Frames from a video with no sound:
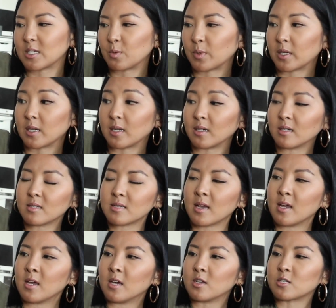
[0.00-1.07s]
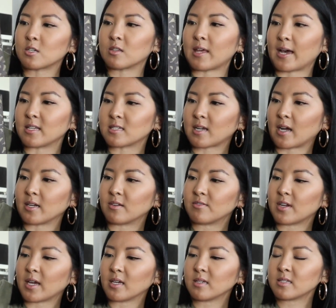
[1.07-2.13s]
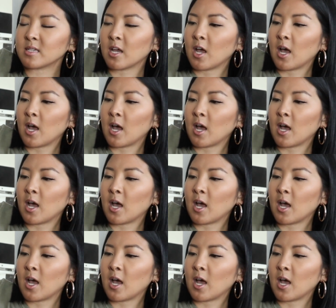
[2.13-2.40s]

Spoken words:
see what it is, so that's kind of nice.